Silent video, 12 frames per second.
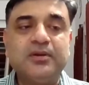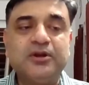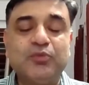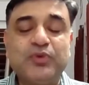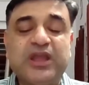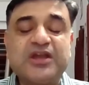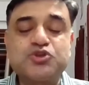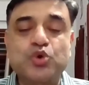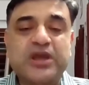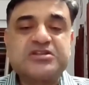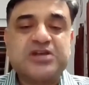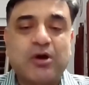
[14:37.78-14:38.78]
you know, we can
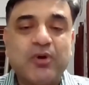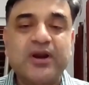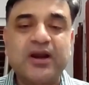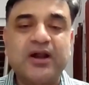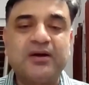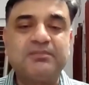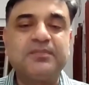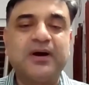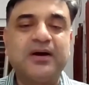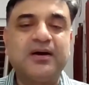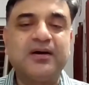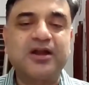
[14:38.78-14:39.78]
showcase our
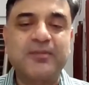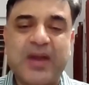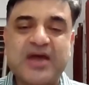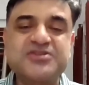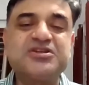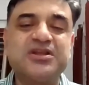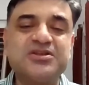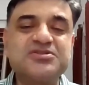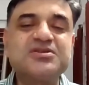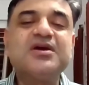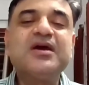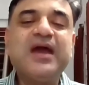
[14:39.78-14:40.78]

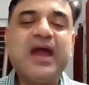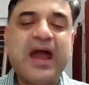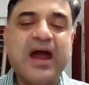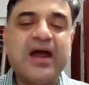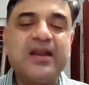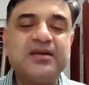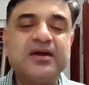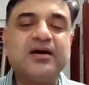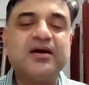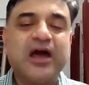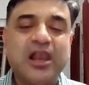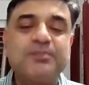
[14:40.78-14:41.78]
capacities and
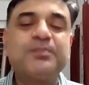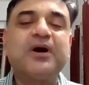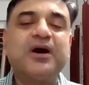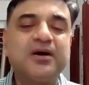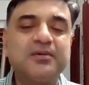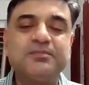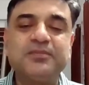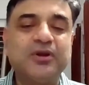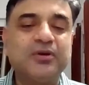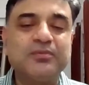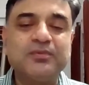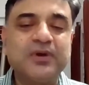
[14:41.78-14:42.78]
help
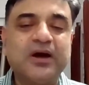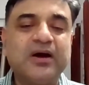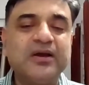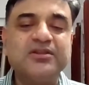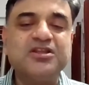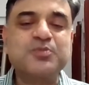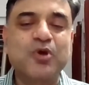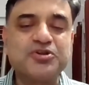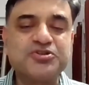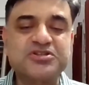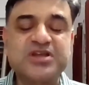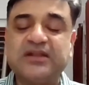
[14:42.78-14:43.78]
you know, in these
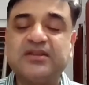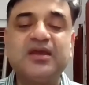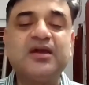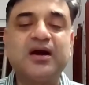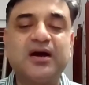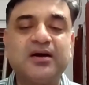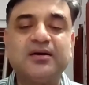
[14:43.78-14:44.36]
projects. I think.